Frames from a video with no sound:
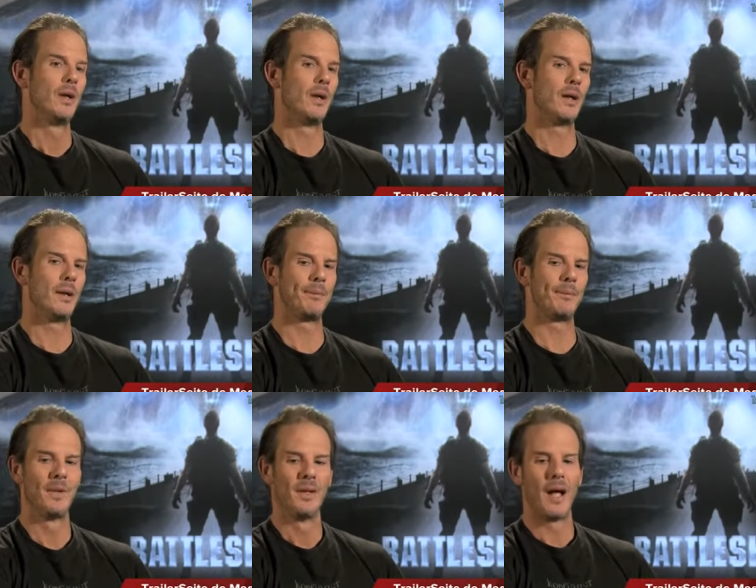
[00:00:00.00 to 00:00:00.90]

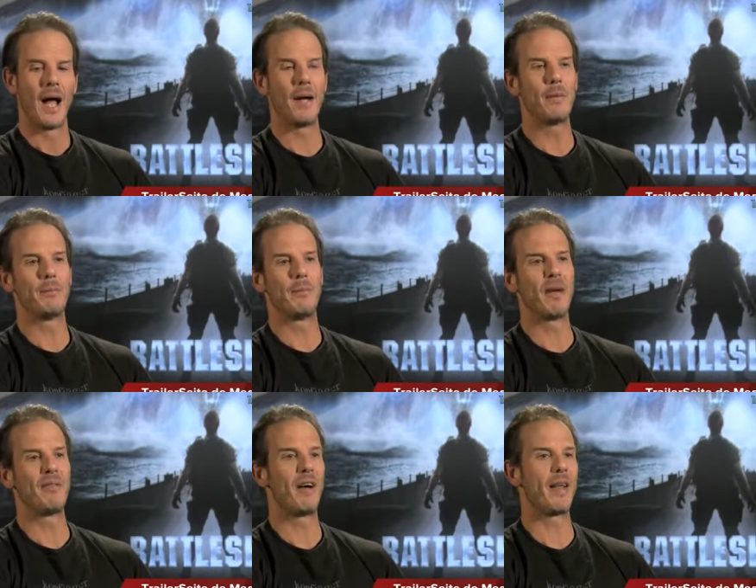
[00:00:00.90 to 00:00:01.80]

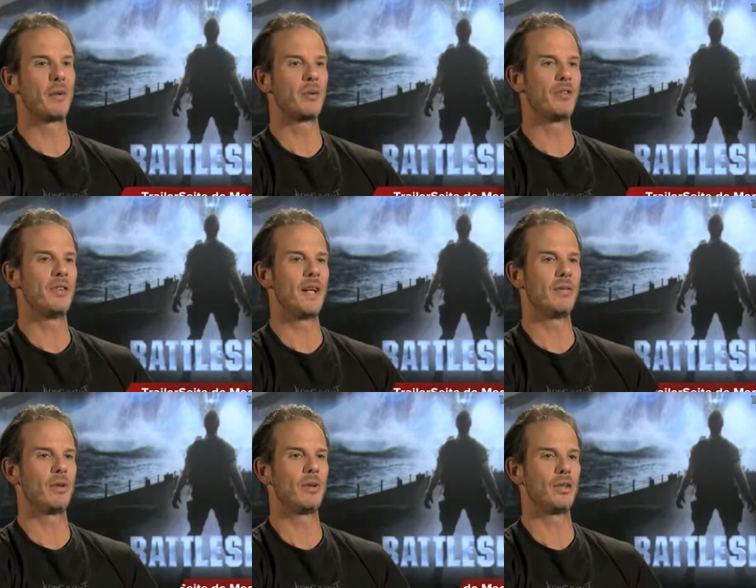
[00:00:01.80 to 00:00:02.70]
My father was a
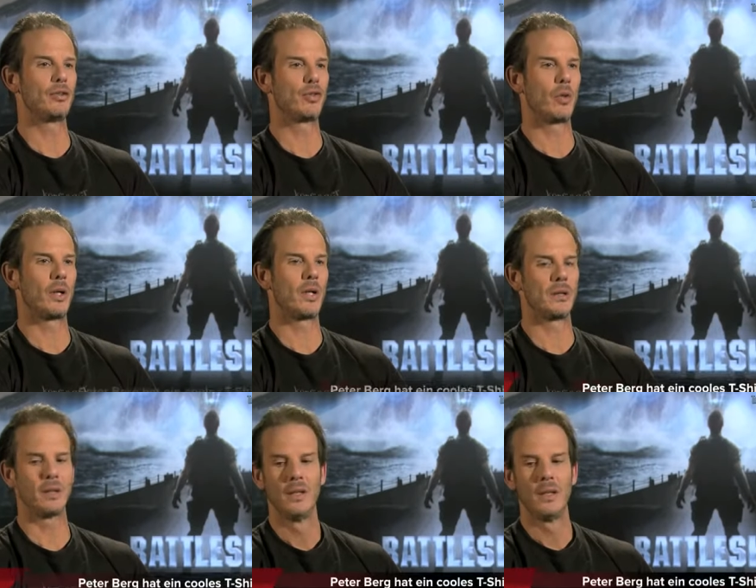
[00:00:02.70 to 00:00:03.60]
naval
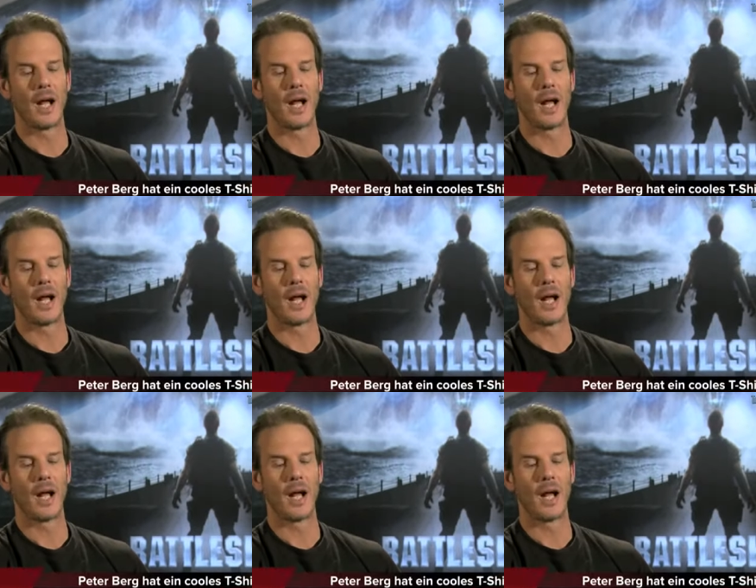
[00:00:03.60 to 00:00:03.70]
historian.